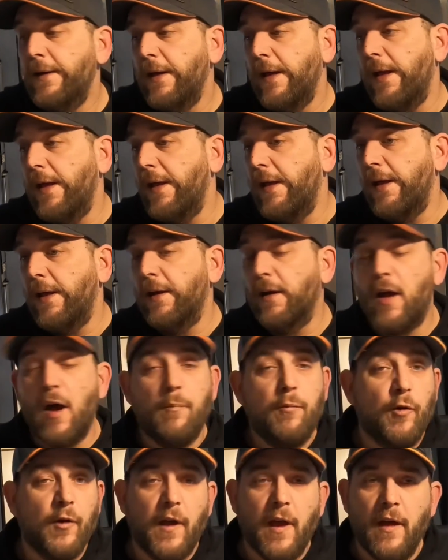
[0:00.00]
and a
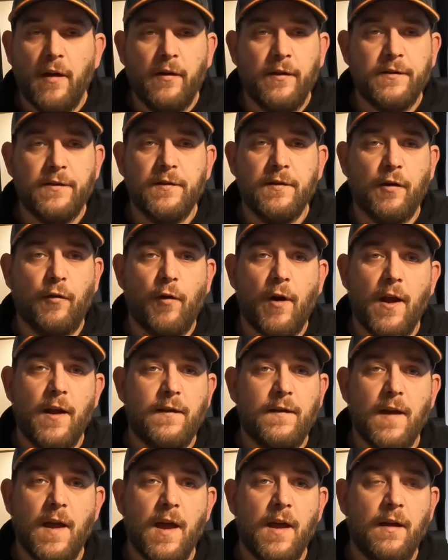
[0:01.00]
couple gallons in the gray
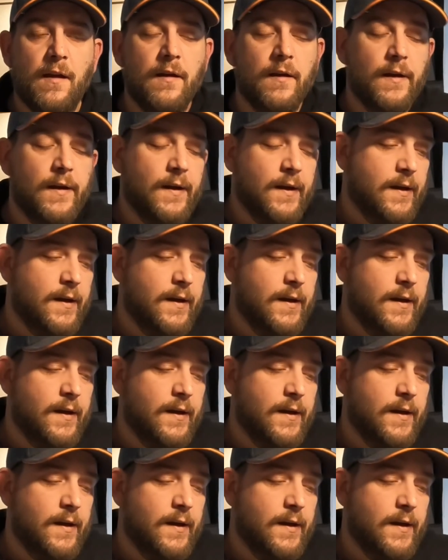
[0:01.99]
tank.